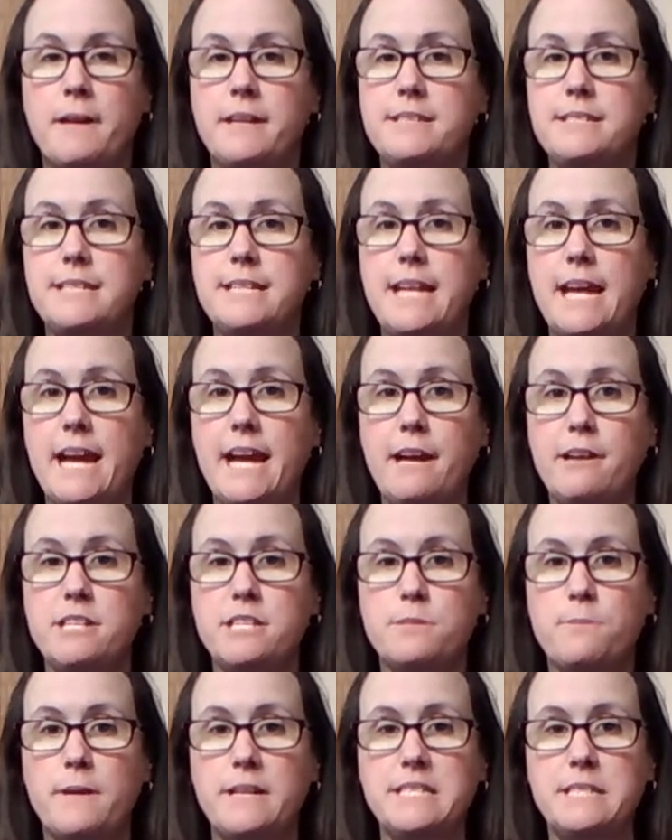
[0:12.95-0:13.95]
Today I
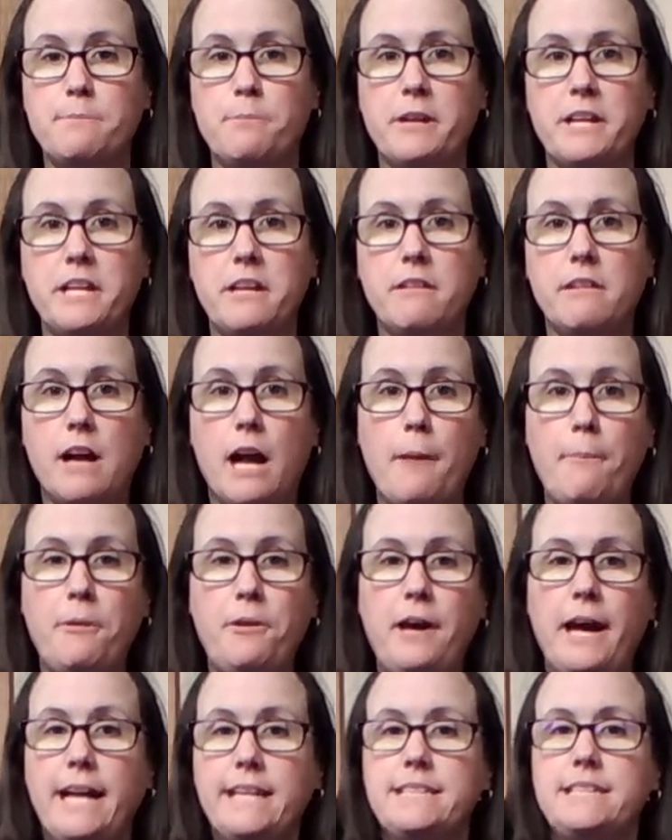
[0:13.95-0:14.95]
just wanted to bring you a couple
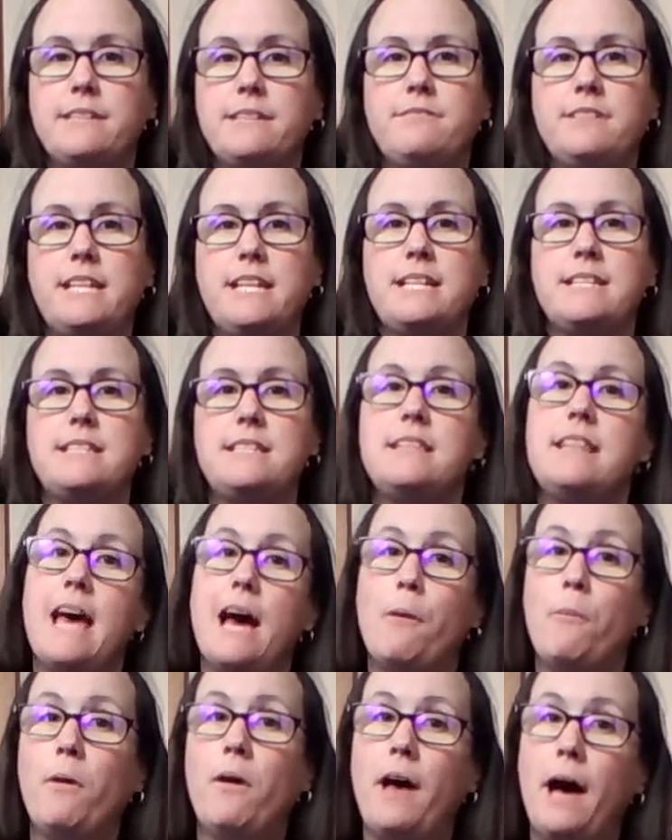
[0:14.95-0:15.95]
activities
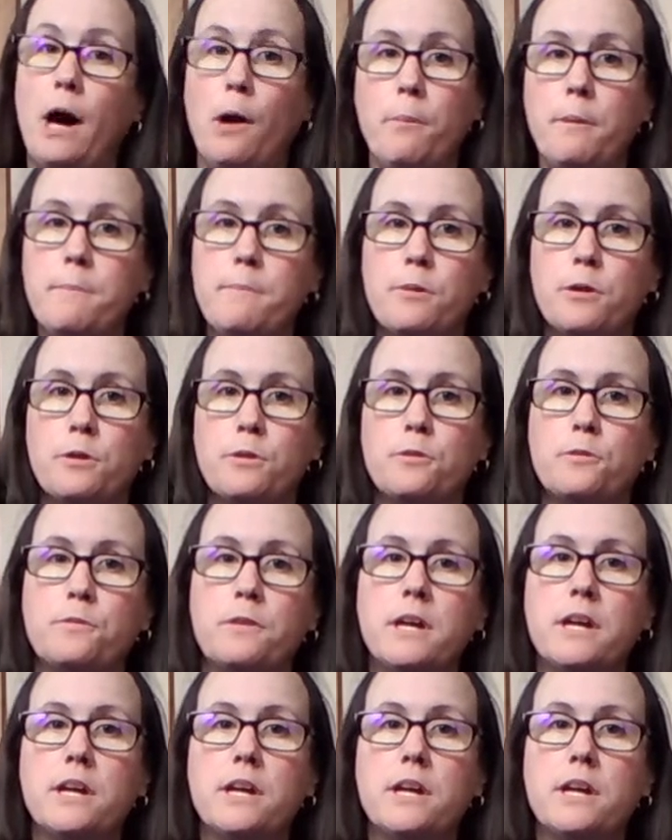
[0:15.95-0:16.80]
that will help improve